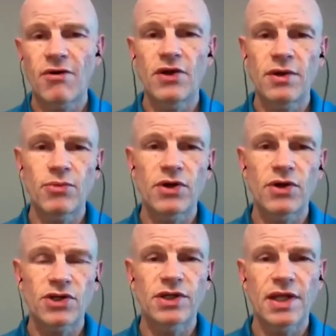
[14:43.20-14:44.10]
volume
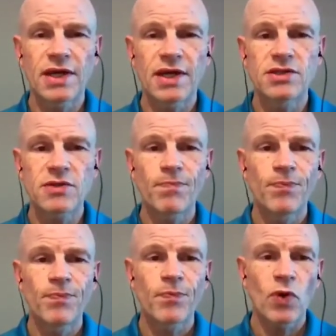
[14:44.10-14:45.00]
production lines,
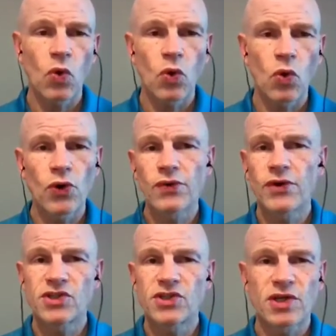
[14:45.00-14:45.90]
or
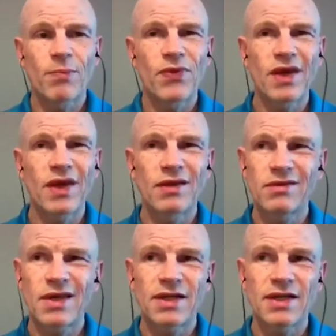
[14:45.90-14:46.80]
there's
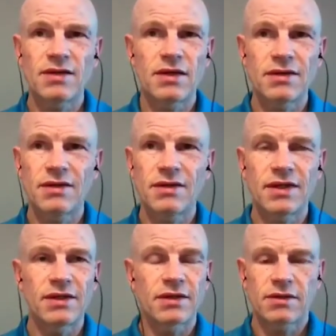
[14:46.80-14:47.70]
something that
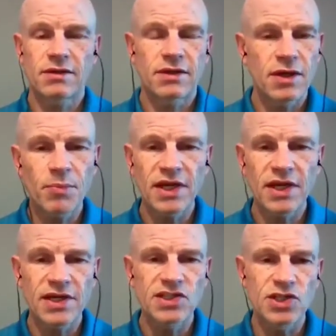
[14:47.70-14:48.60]
the
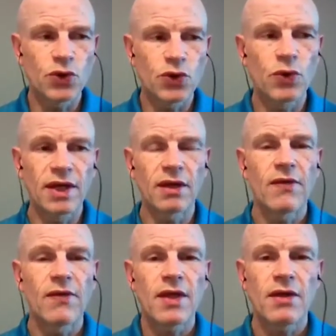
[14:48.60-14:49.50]
company is doing
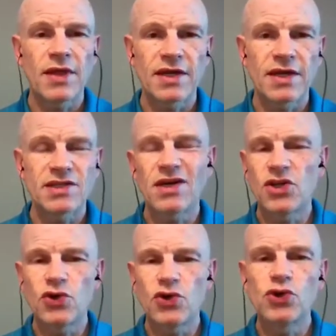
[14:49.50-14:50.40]
that is
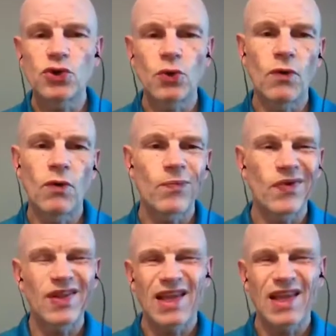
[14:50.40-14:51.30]
unusual,
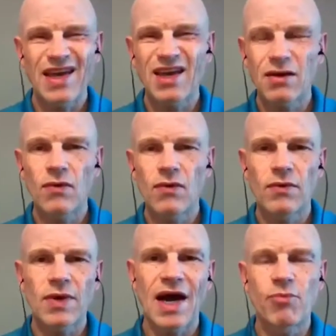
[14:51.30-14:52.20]
like
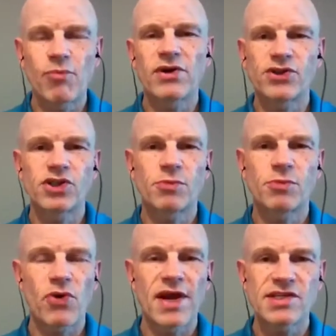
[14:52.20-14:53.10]
high pressure
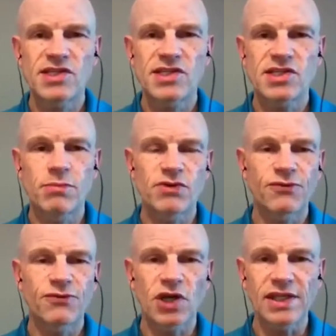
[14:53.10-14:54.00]
spray systems
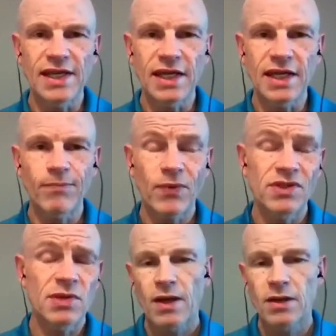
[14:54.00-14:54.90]
for cleaning.
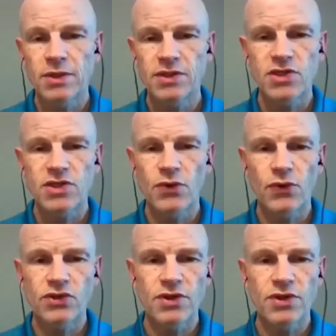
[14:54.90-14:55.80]
And so
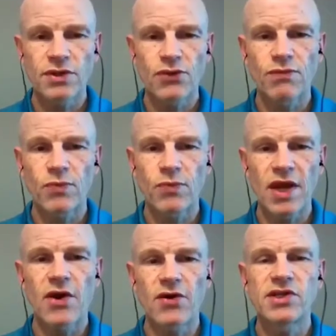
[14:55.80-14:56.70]
those are
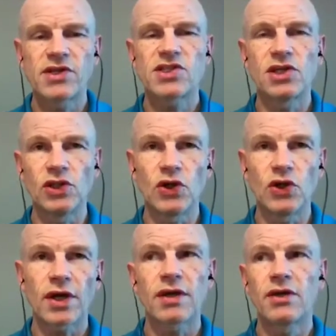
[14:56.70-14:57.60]
the areas to
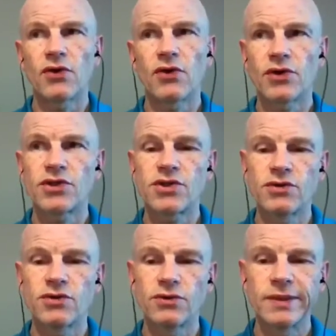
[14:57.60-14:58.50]
look in order
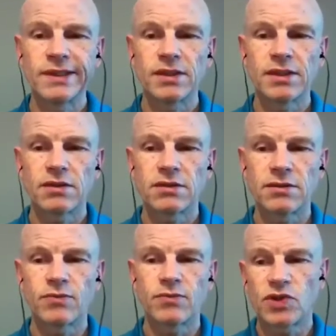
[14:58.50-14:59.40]
to
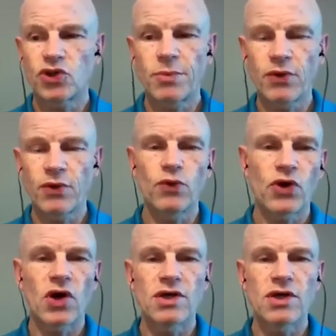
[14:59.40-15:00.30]
to determine the
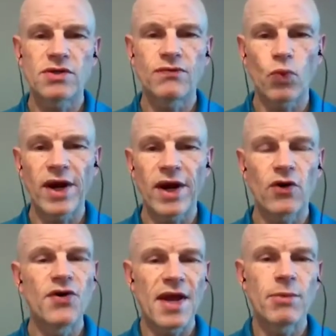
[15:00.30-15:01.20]
root cause of
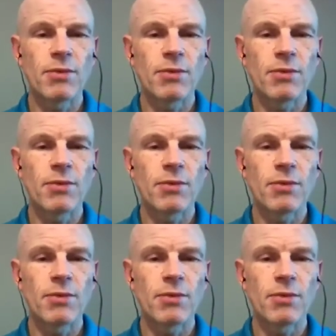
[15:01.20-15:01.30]
wear or